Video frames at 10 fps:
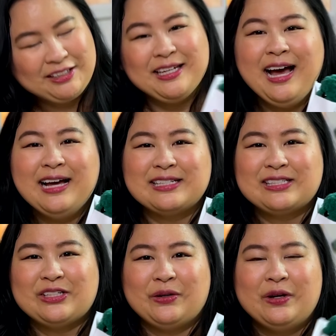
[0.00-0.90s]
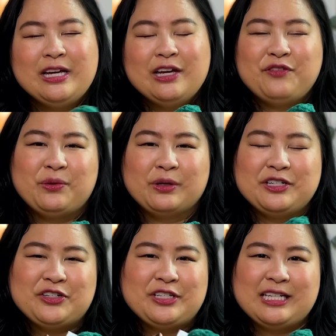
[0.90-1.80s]
Yeah, so if you were
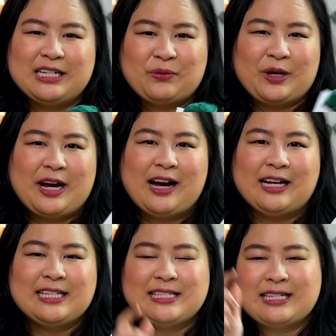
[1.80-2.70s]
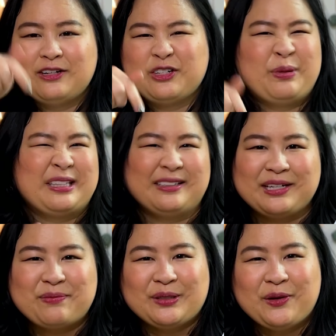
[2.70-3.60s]
interested in where I got these, I just put the
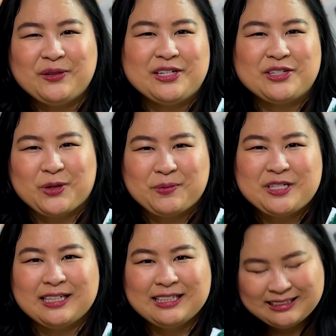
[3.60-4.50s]
link below in the description.